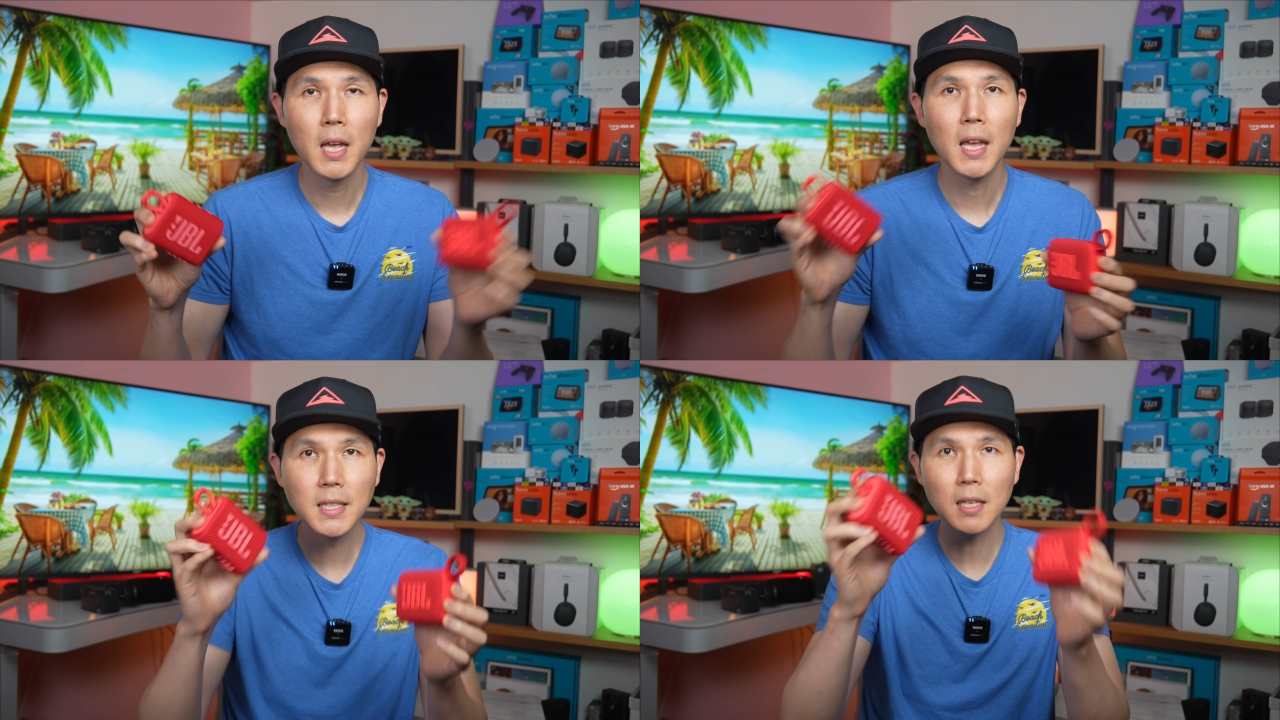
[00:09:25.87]

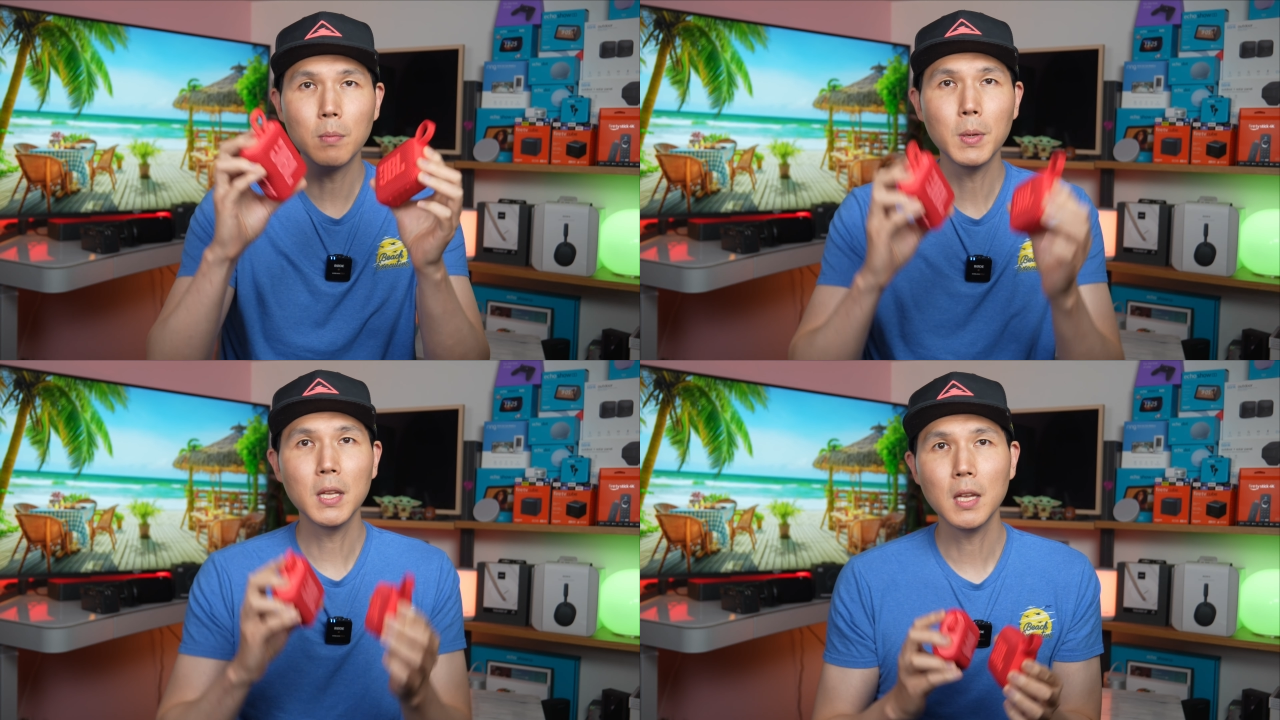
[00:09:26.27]
it's going to
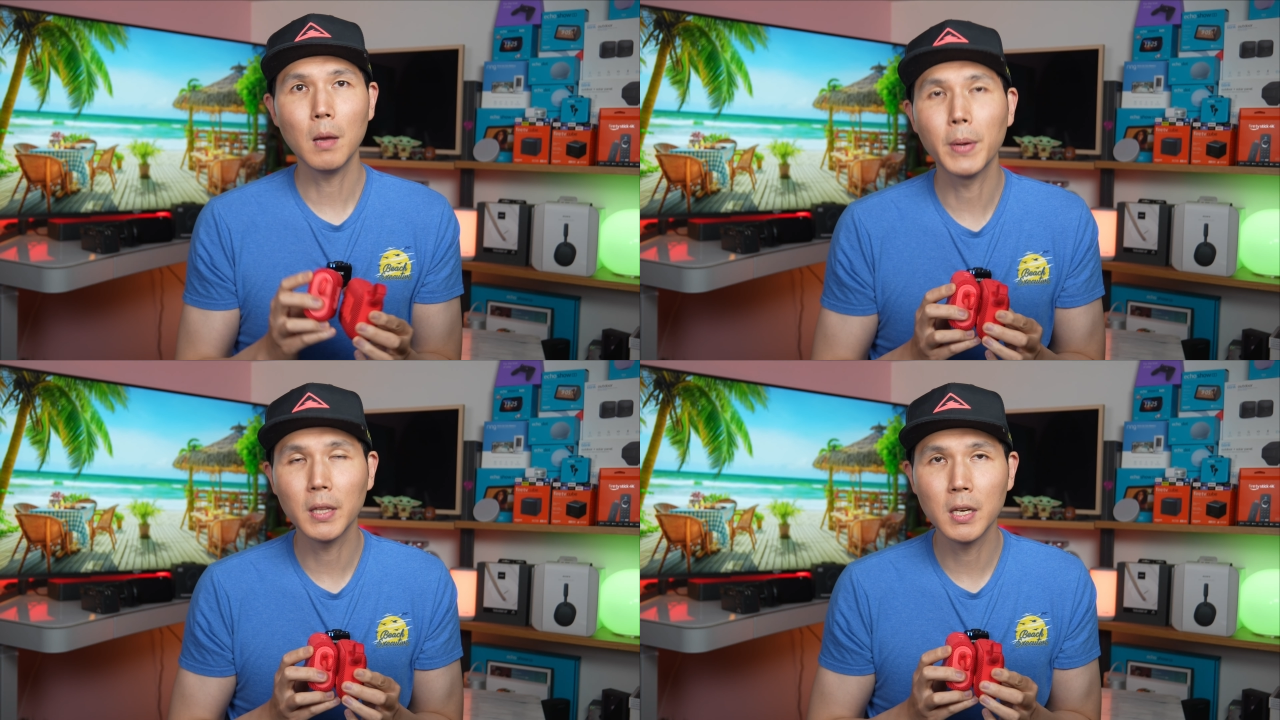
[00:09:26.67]
be the
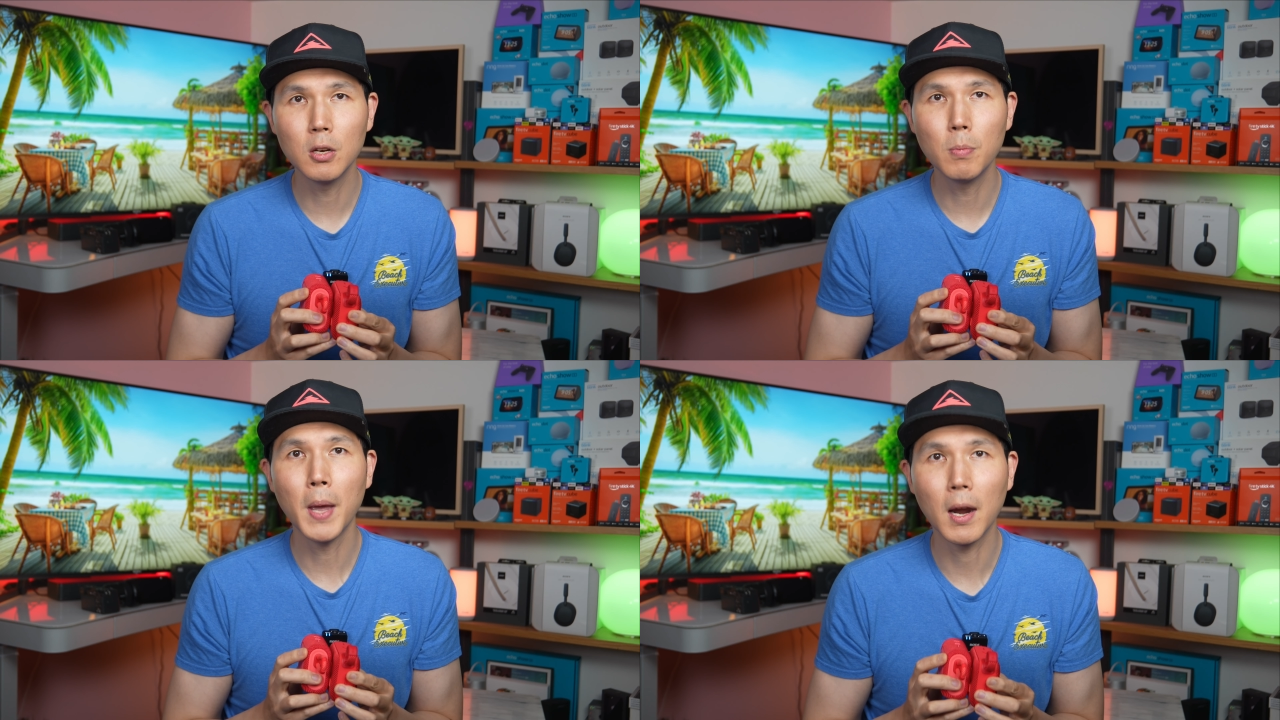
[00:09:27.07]
ability
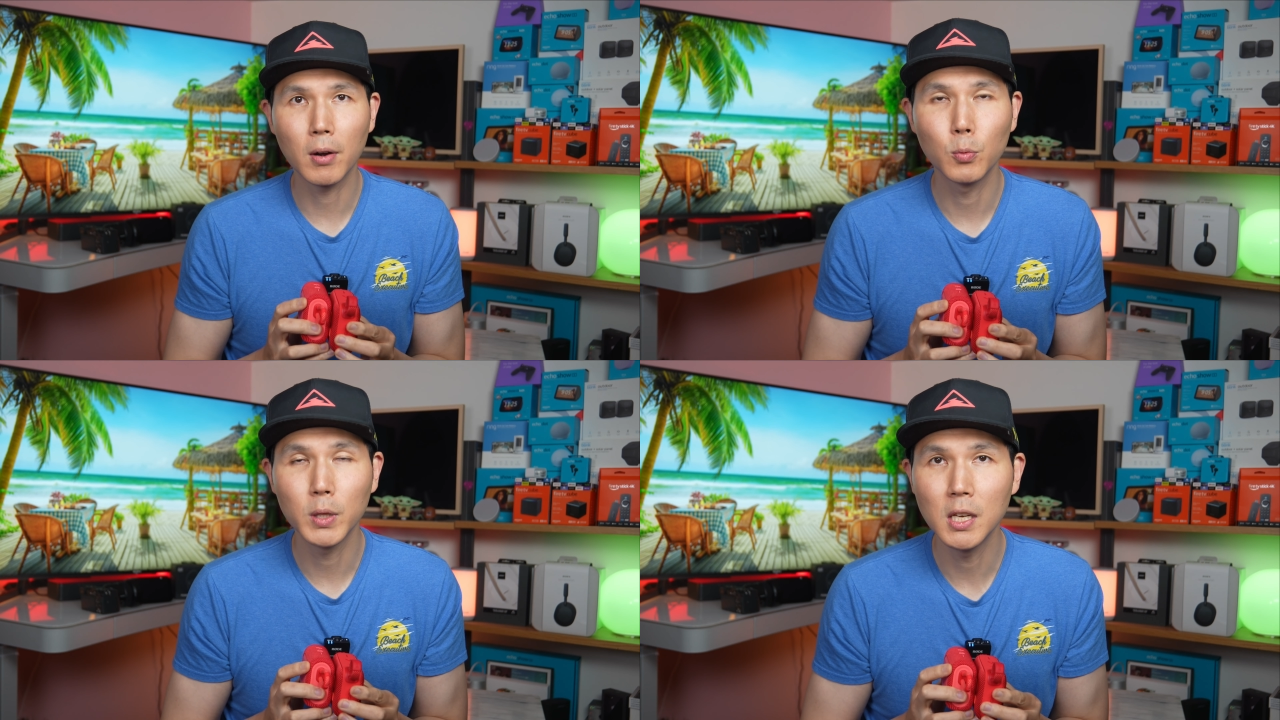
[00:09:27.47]
to pair
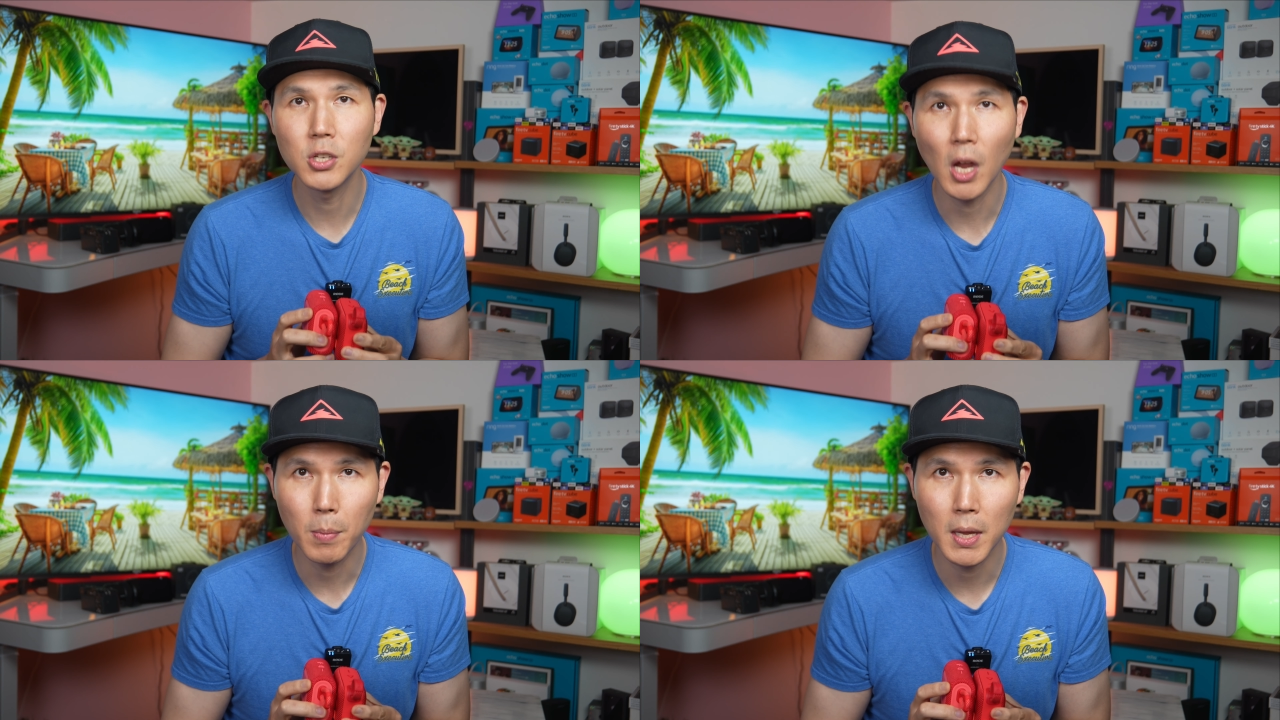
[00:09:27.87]
it with the
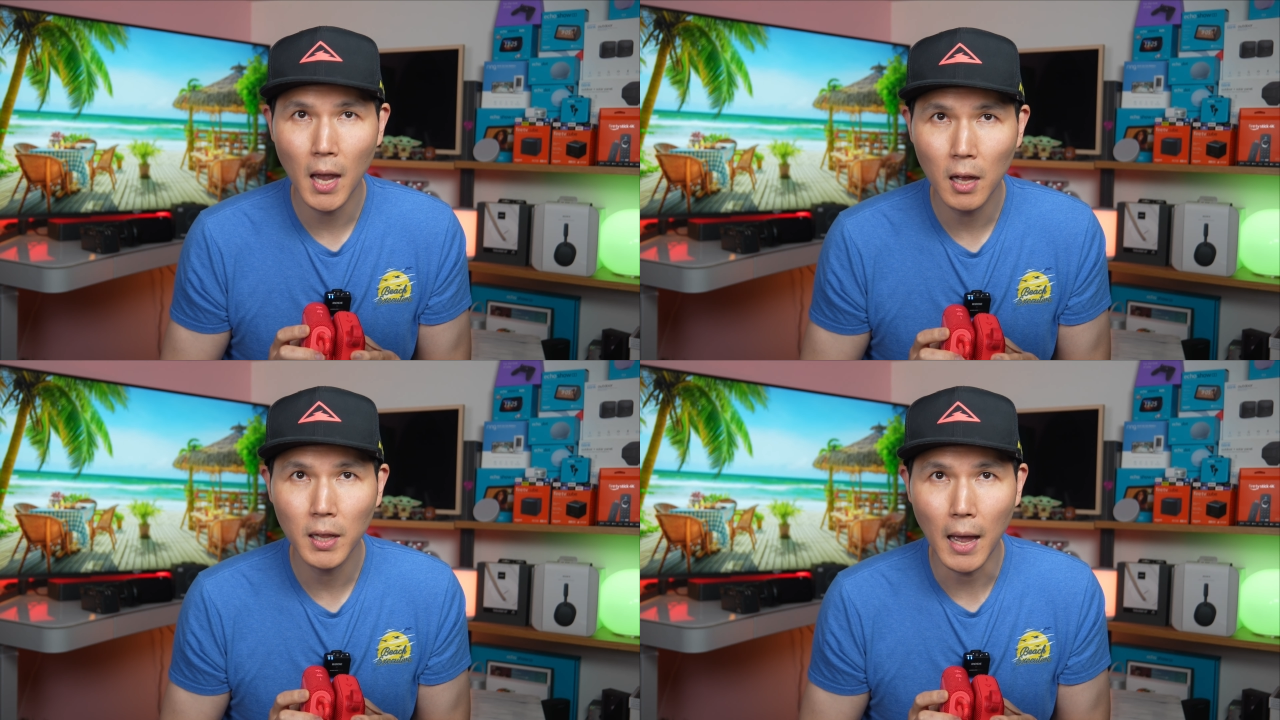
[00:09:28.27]

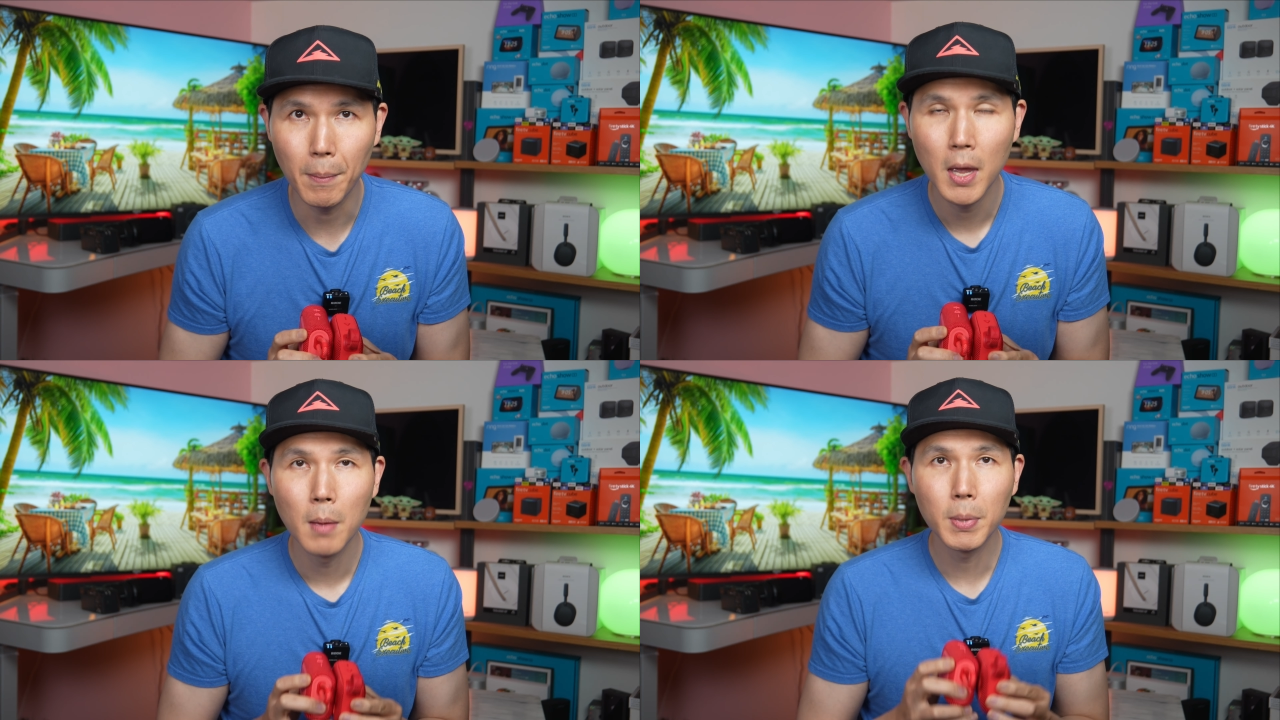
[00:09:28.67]
JBL
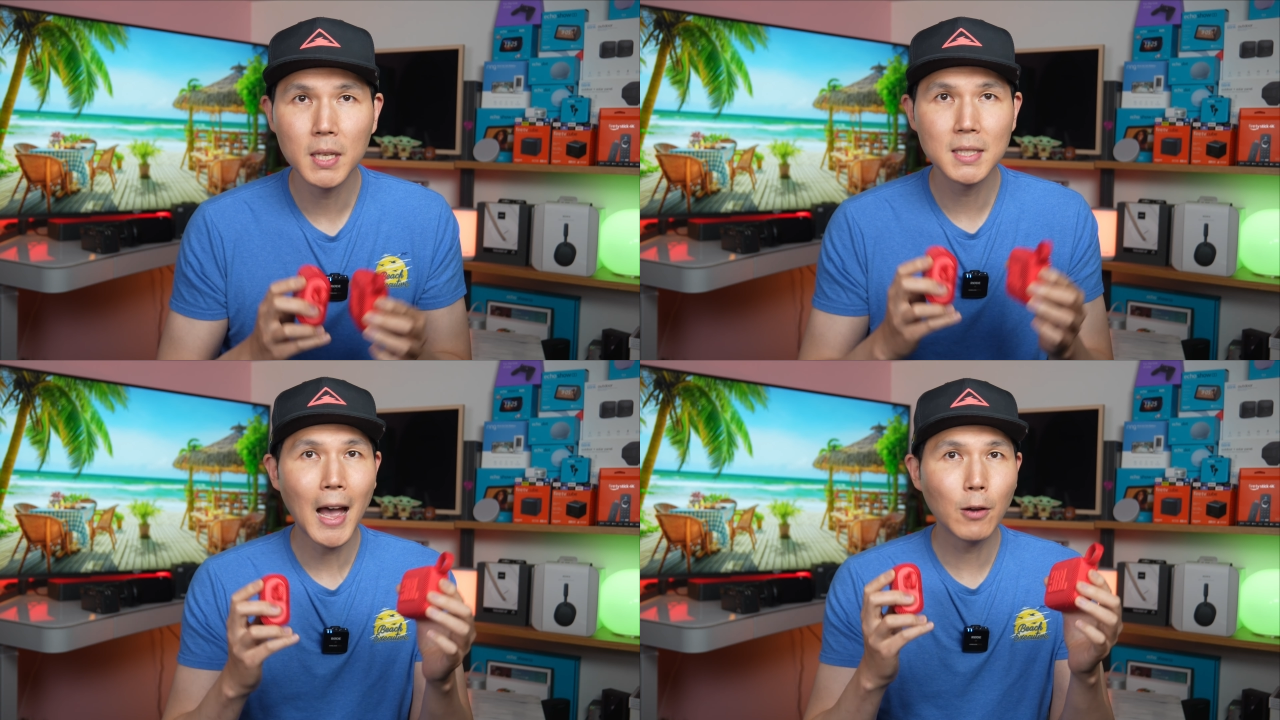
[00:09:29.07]
app.
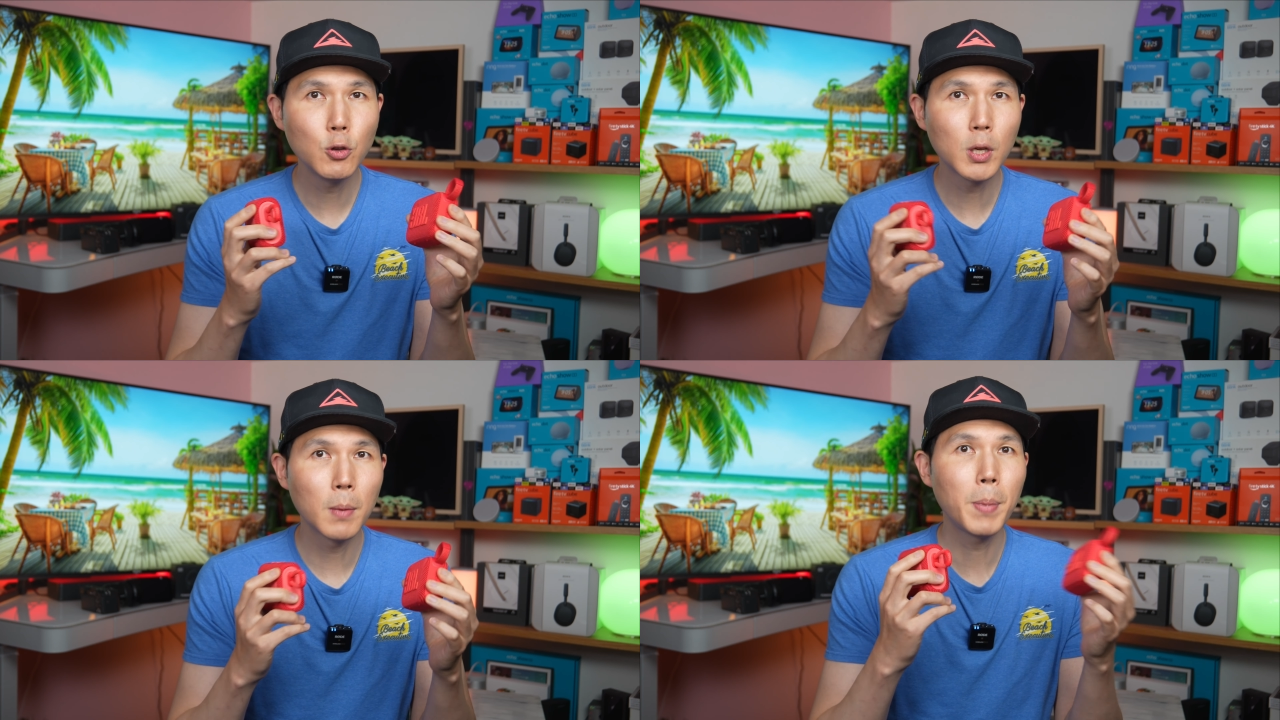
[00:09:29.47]
Because now you can